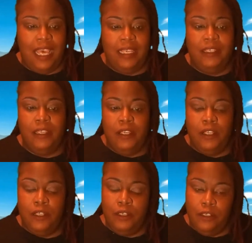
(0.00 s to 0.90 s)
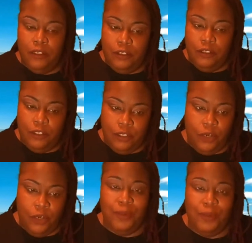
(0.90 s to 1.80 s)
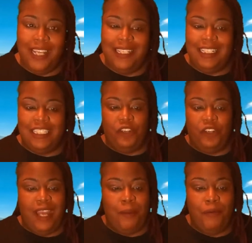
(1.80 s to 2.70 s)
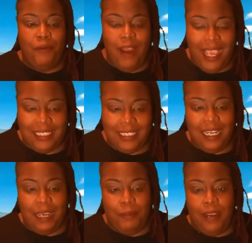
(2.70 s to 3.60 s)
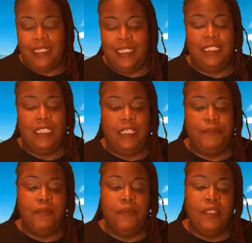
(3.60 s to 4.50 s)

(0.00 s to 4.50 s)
I learned what I needed to learn. I practiced it.